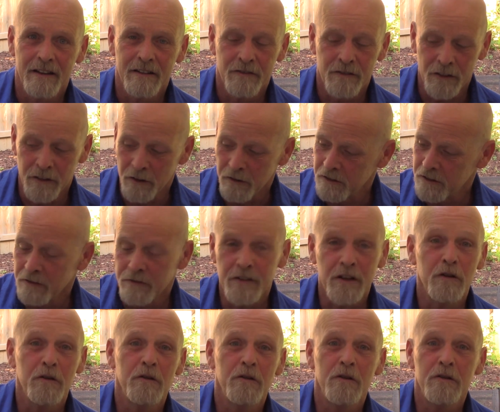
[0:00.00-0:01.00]
For those of
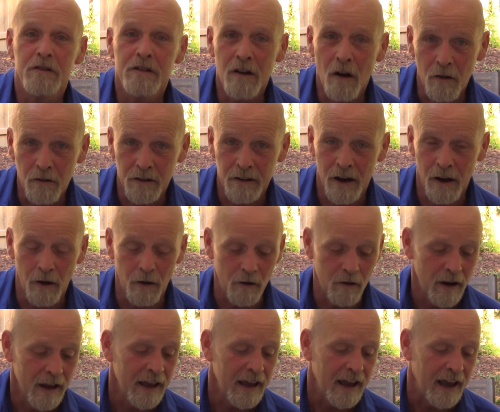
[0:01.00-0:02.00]
you who don't
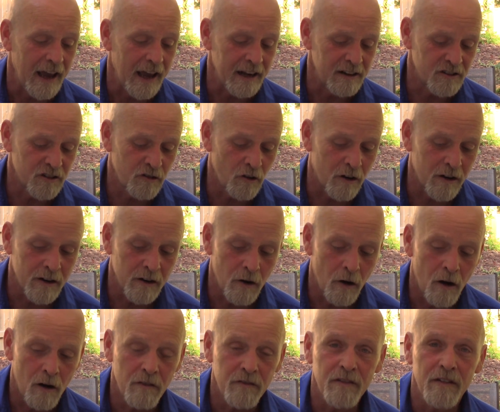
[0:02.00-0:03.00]
know, it started
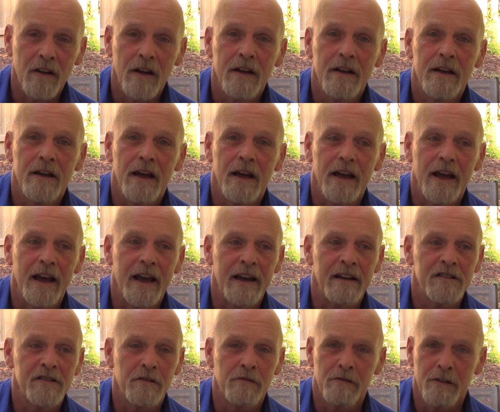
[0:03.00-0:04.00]
off
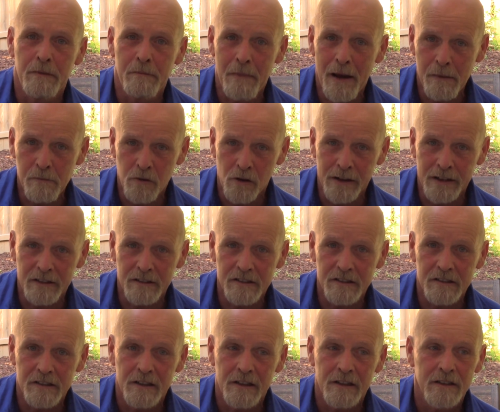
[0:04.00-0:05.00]
as a
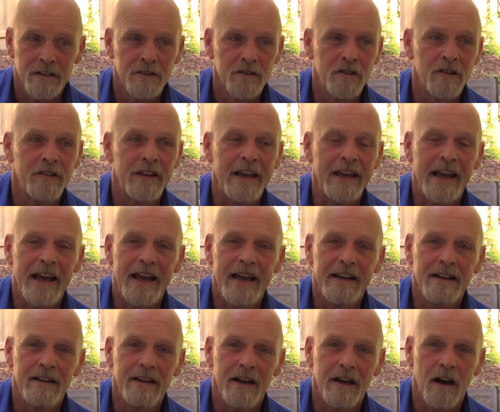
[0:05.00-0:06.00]
remembrance to the
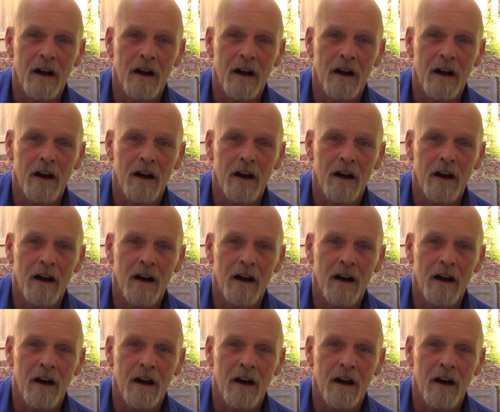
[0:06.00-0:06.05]
end